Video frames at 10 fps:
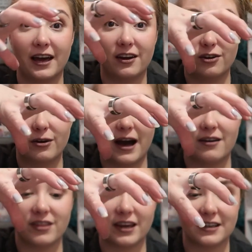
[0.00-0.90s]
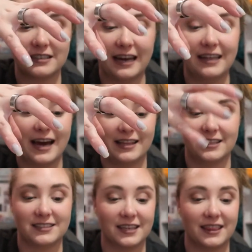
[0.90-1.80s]
and who have like a dead cat
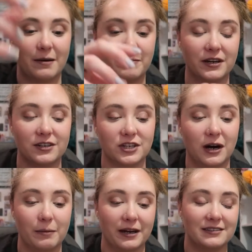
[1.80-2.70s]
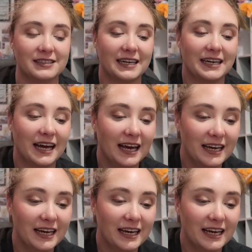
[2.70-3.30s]
that's like that big on top, and I was like,